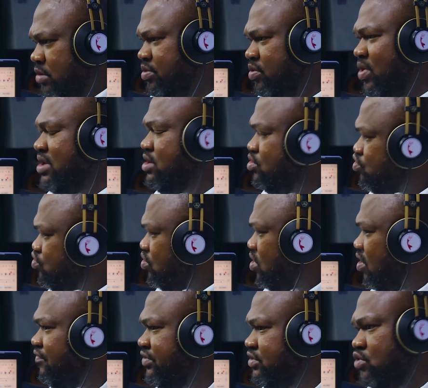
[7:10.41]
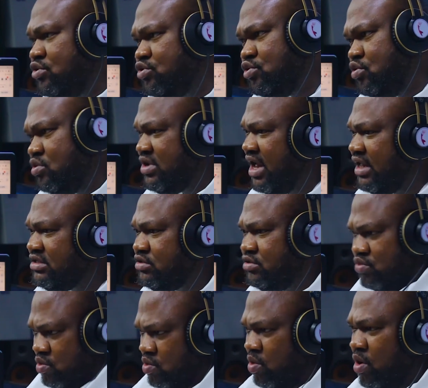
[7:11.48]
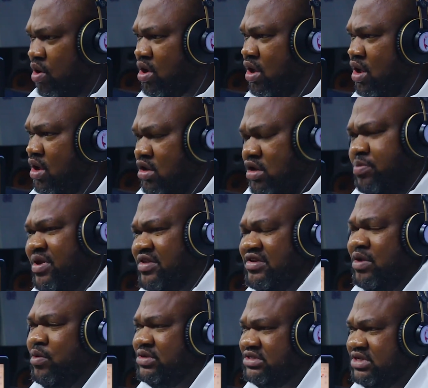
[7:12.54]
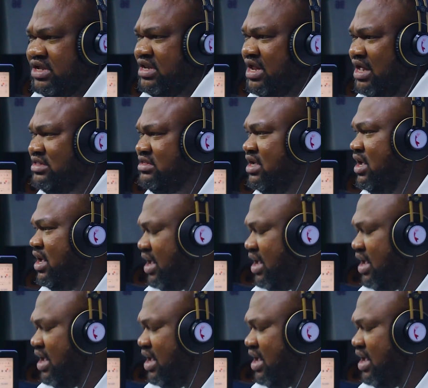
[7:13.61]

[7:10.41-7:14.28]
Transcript: When he took office, don't you know that you work? The president was saying that.